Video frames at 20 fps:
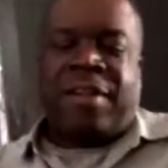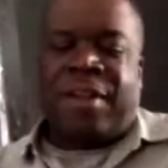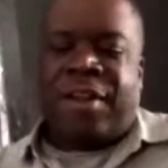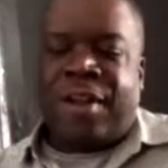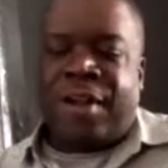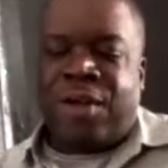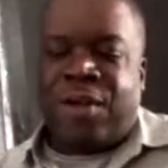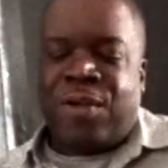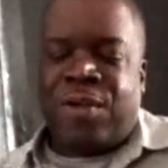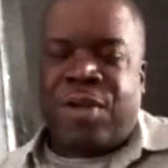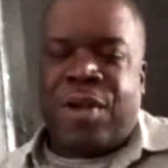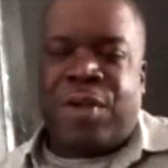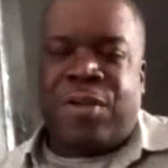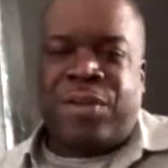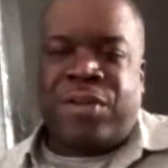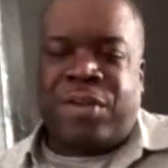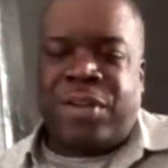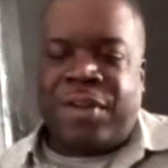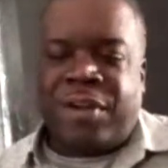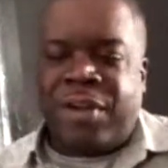you know, go
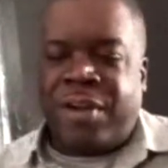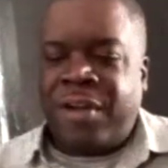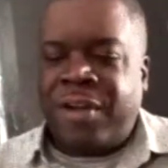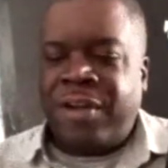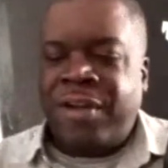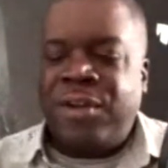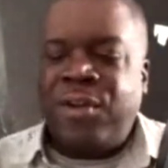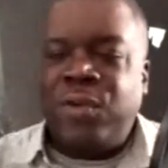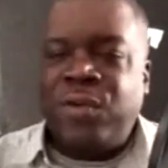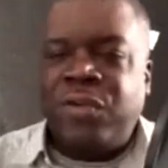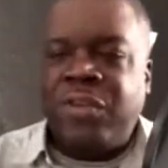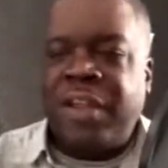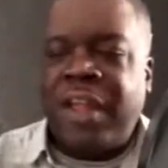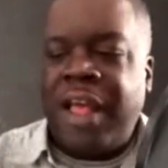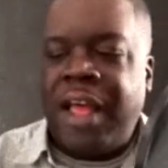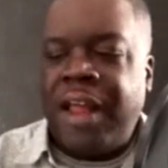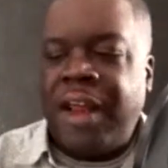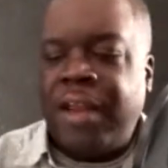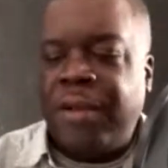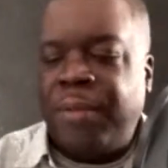to your
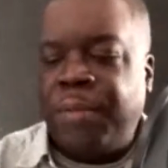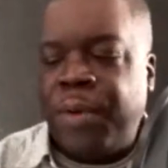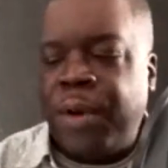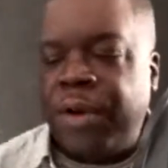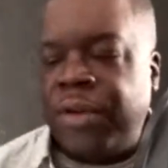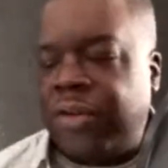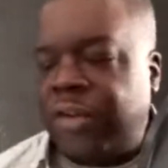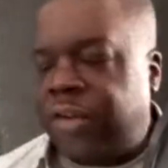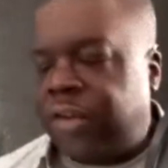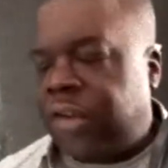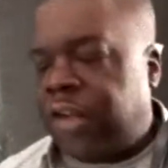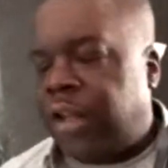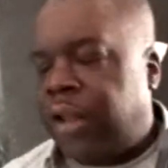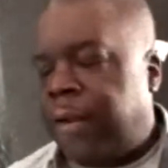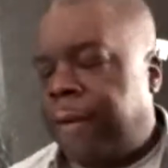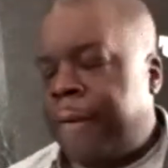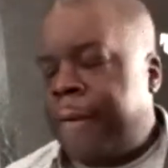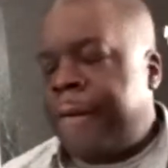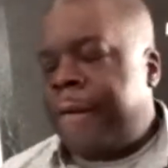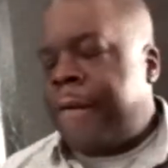newsstand and purchase it.
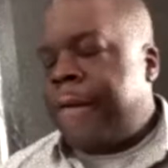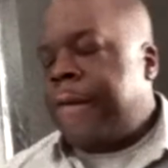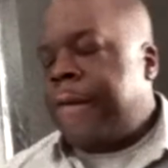Oh, and